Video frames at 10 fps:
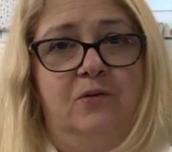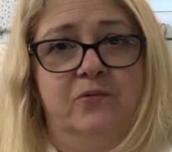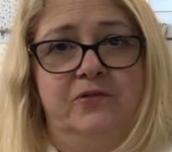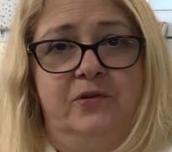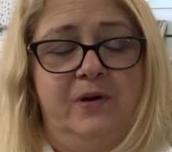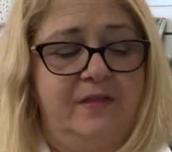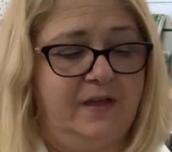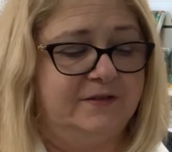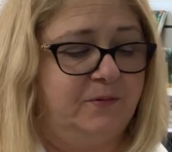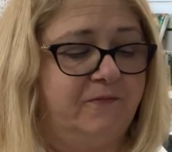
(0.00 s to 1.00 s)
or doing
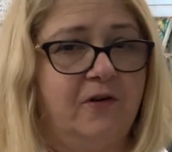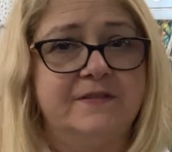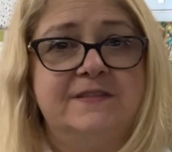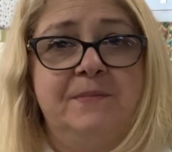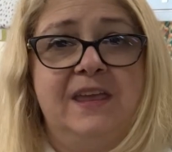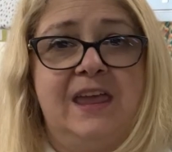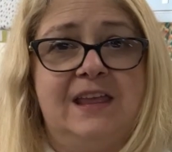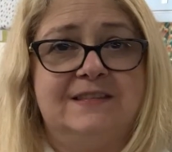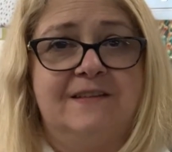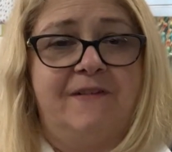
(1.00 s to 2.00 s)
things, we've got some
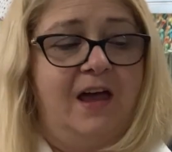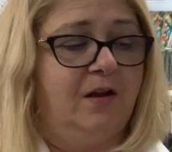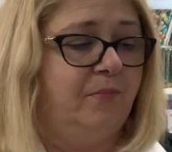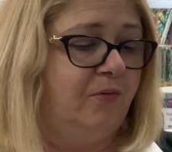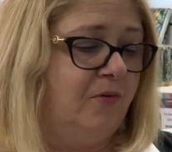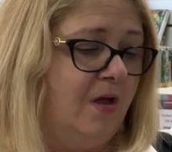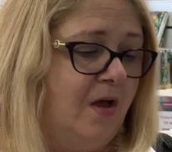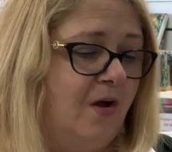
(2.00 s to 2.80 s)
kits available